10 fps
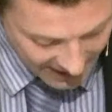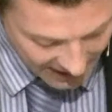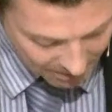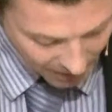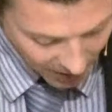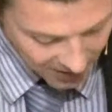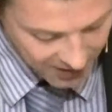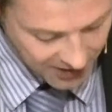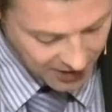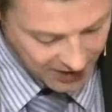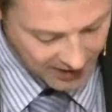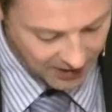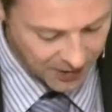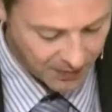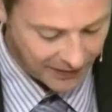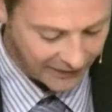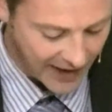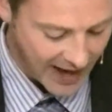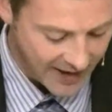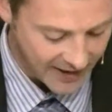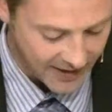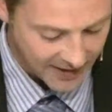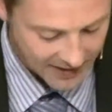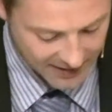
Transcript: He burns the shields with fire.